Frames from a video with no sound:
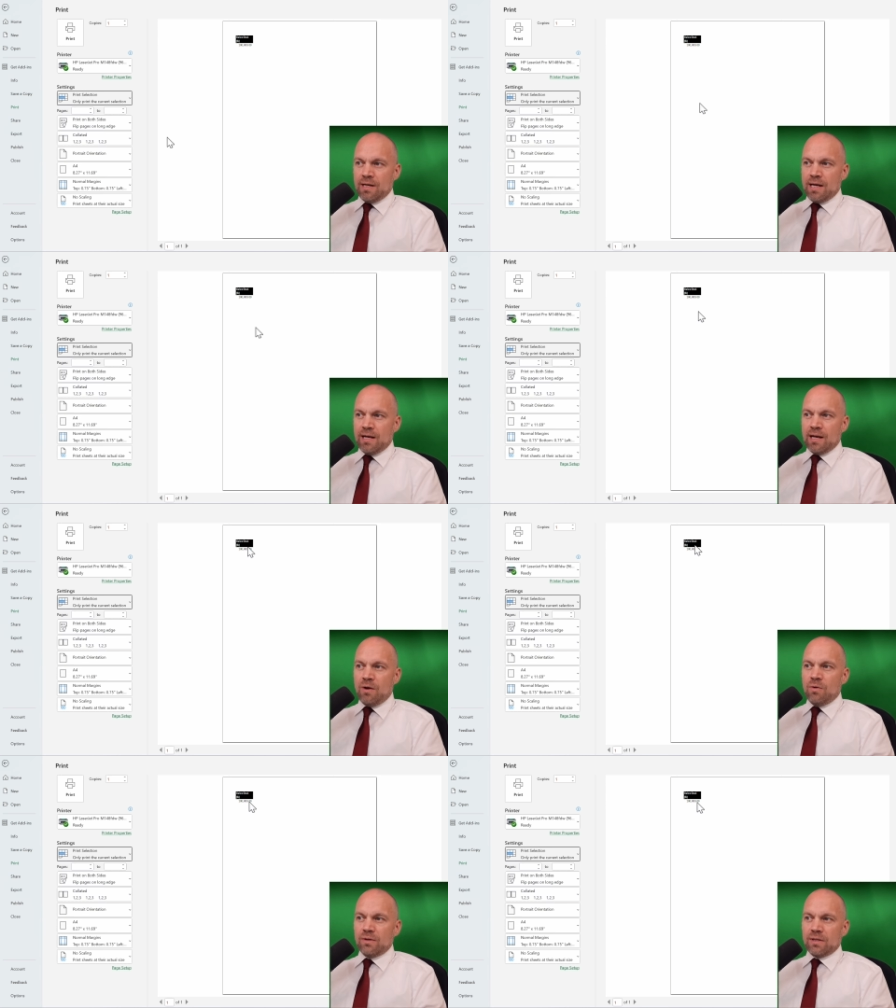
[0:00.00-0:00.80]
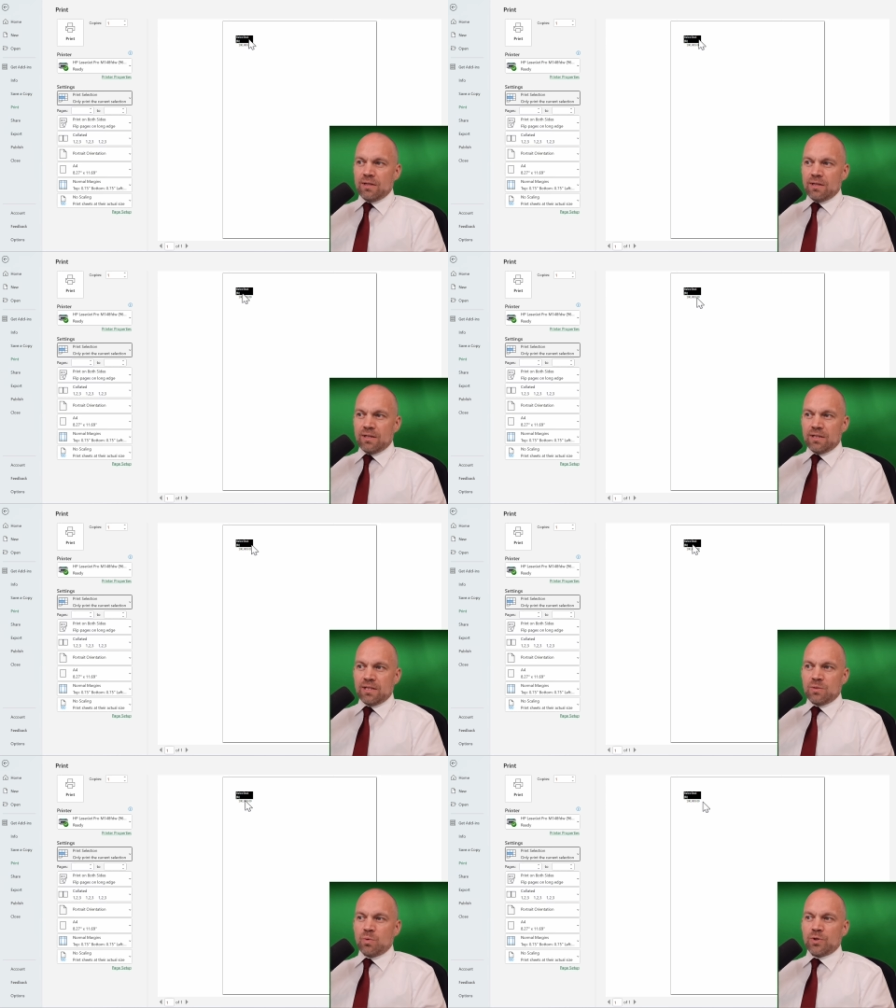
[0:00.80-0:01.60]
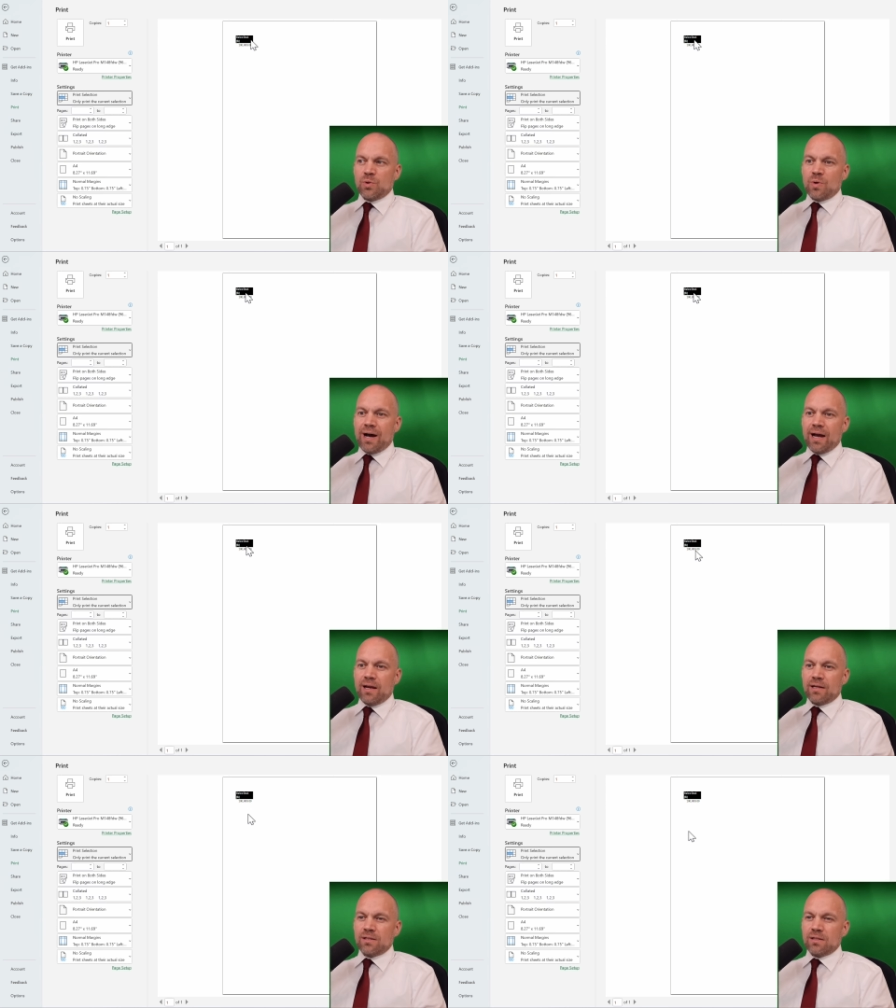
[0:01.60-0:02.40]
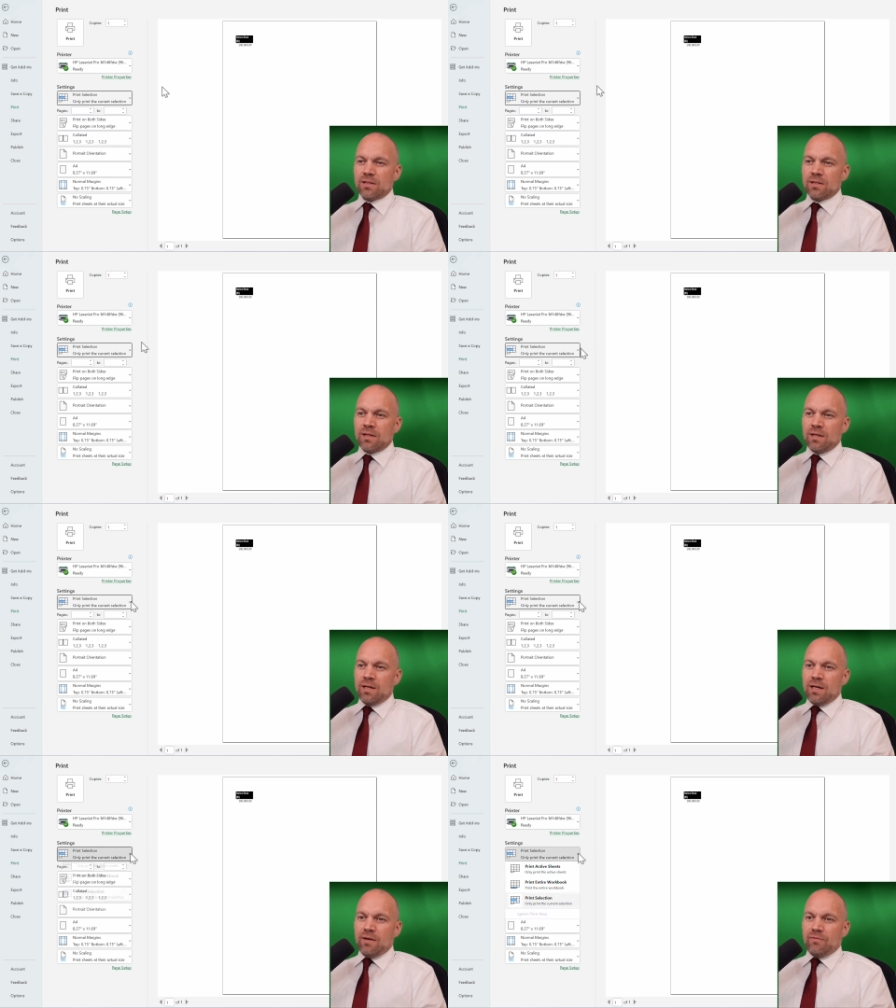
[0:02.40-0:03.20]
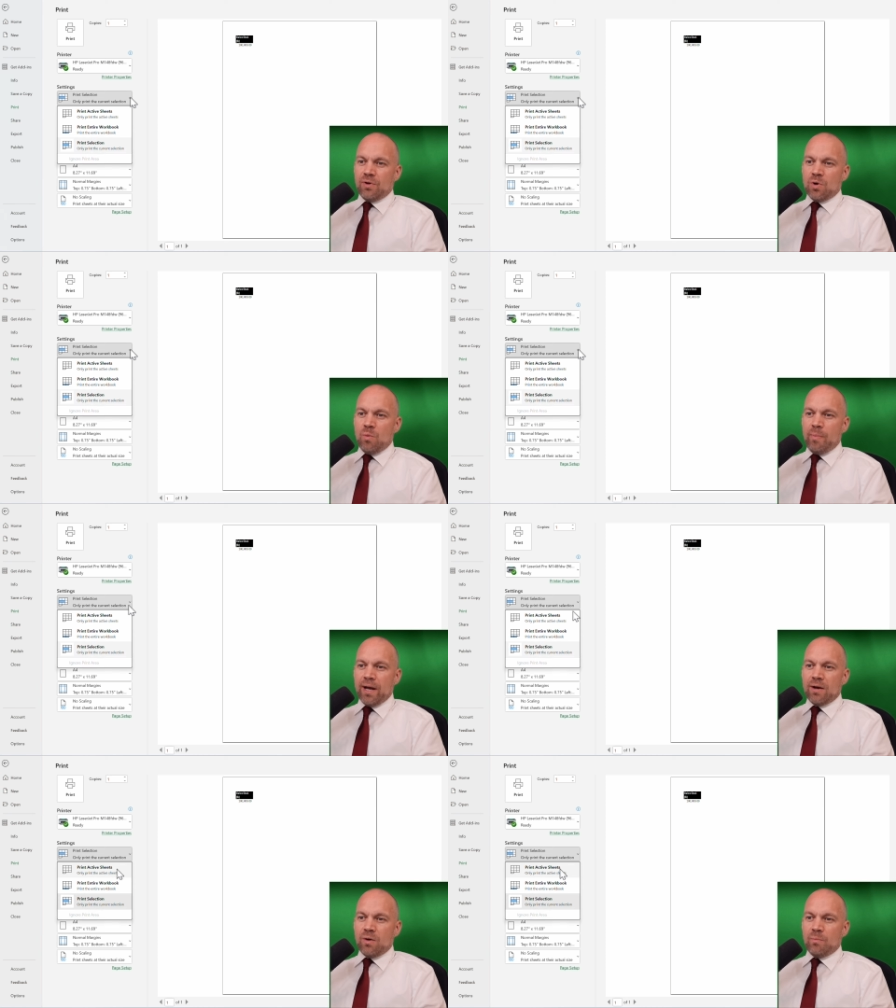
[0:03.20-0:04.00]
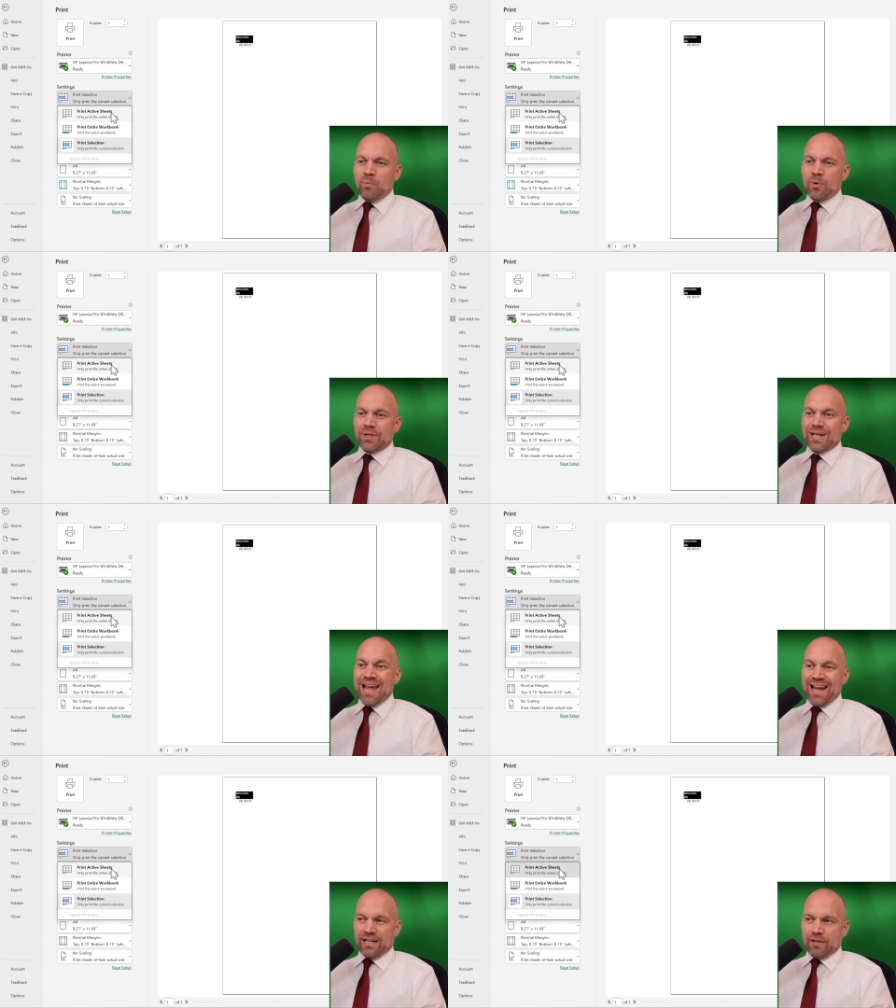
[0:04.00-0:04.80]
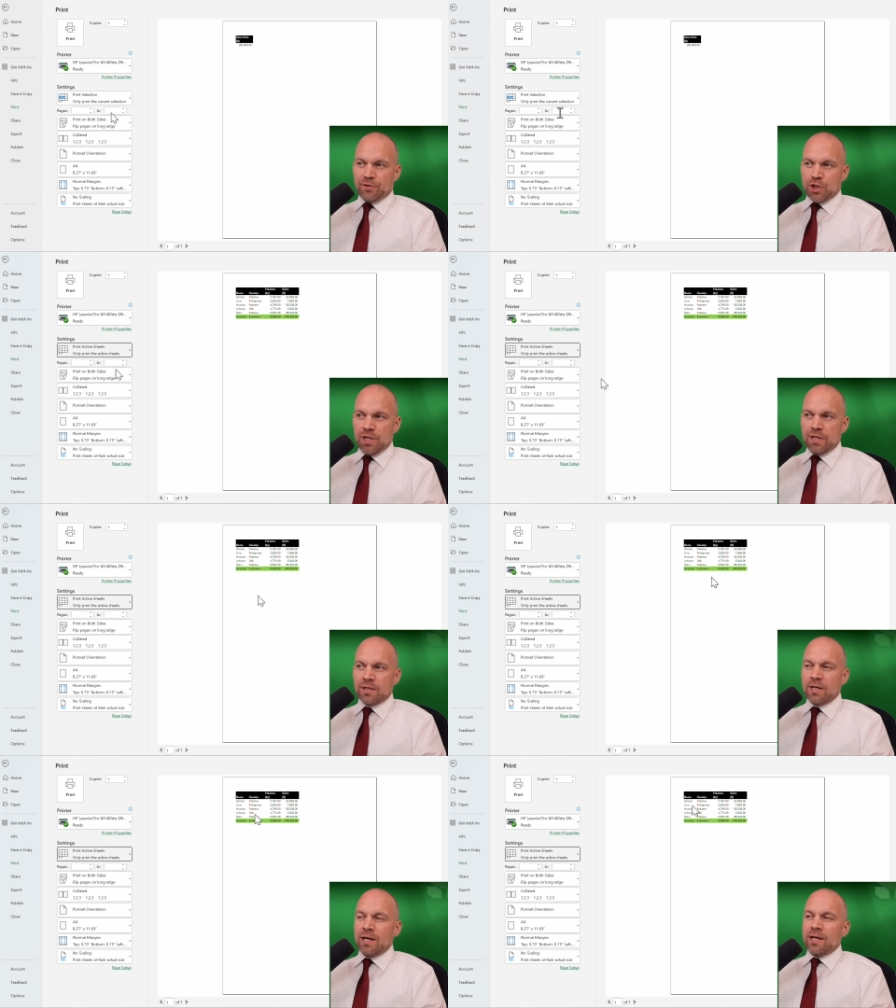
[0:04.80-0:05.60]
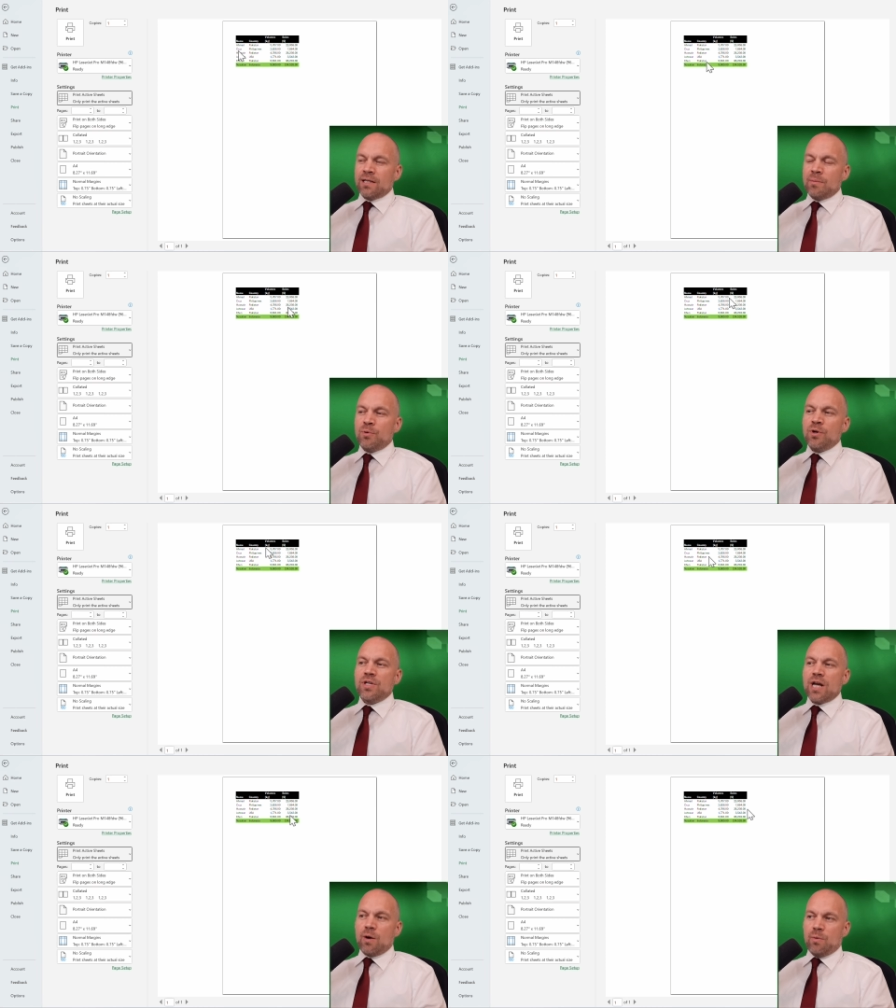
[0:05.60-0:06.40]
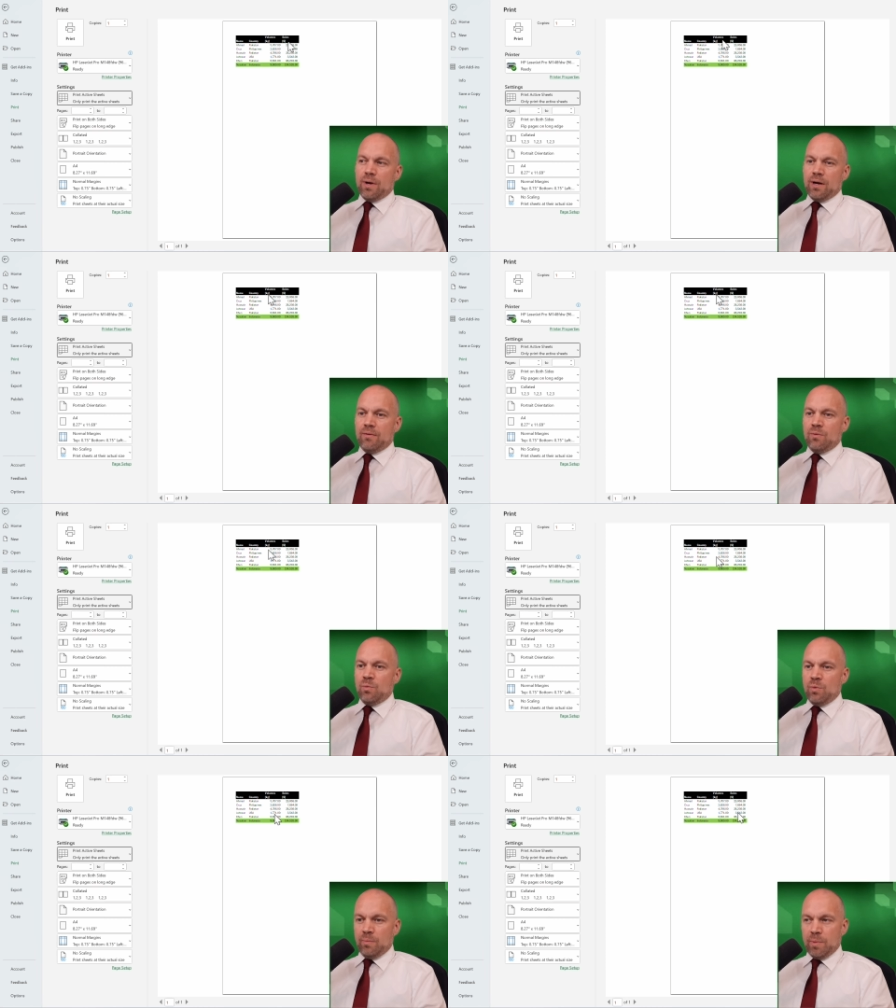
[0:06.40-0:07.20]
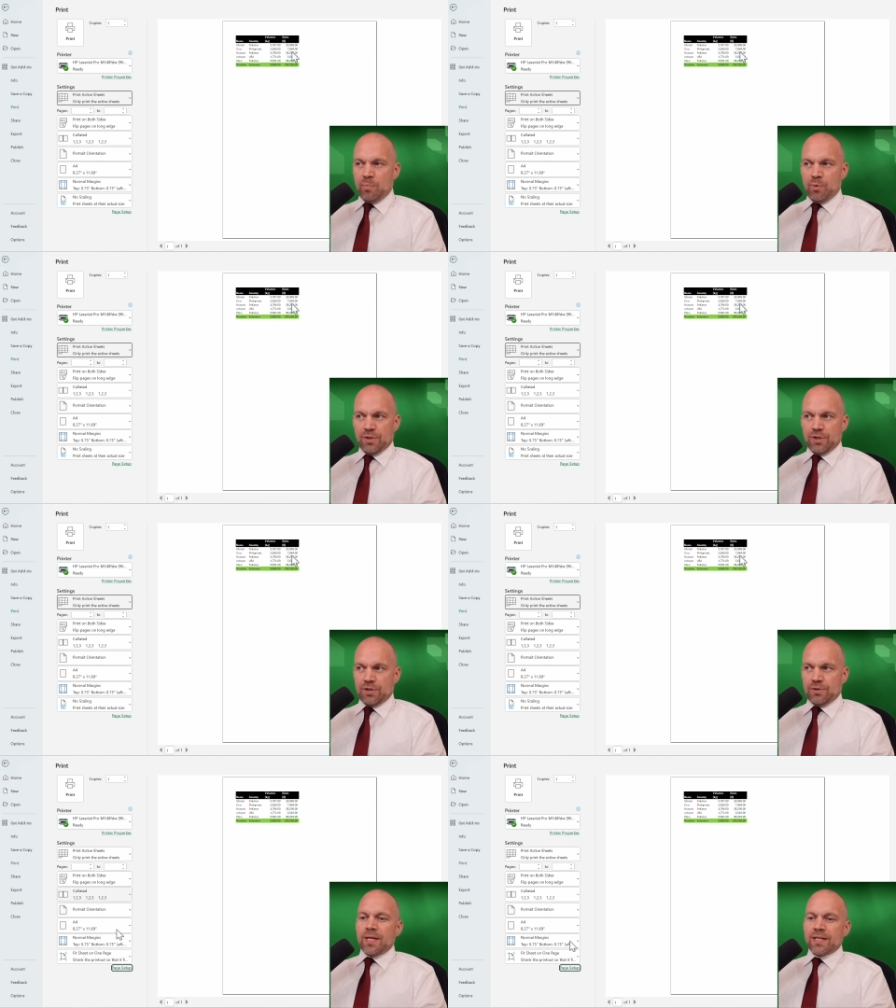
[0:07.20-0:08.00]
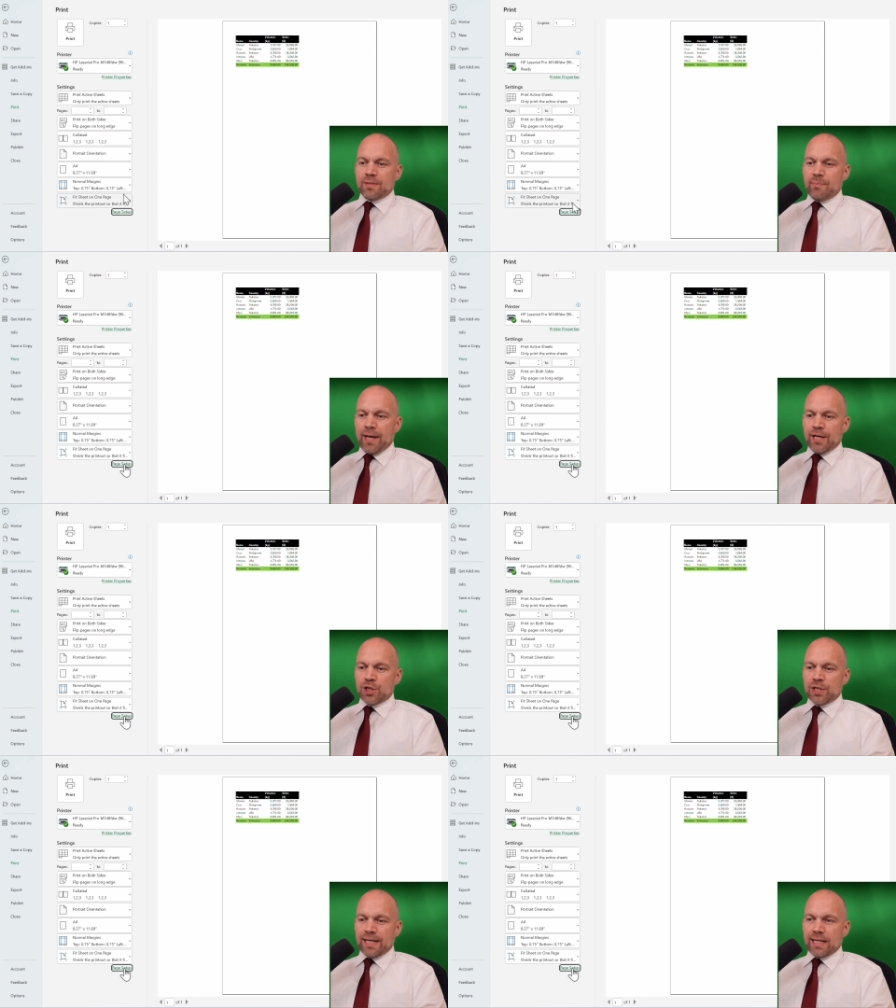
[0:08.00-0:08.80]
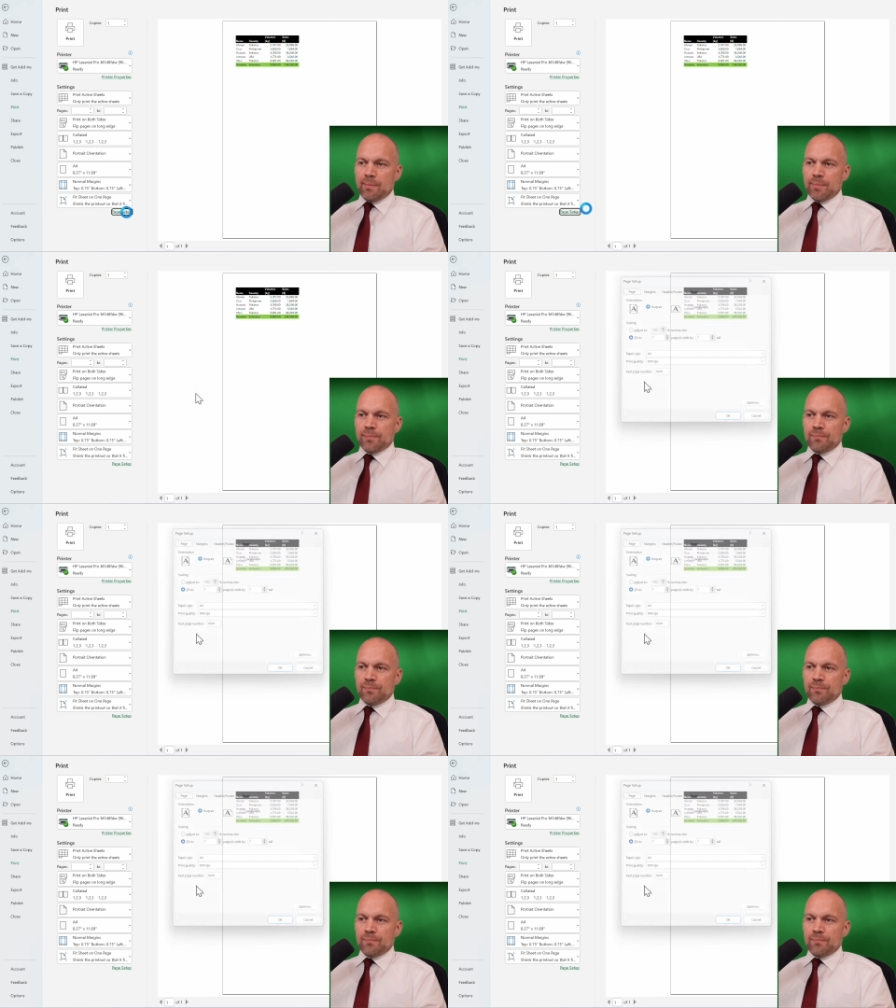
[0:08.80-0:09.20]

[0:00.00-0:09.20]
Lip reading: And now this is what you highlighted. If you go back on Print Active Sheet, the print area will be printed. Here's the page setup.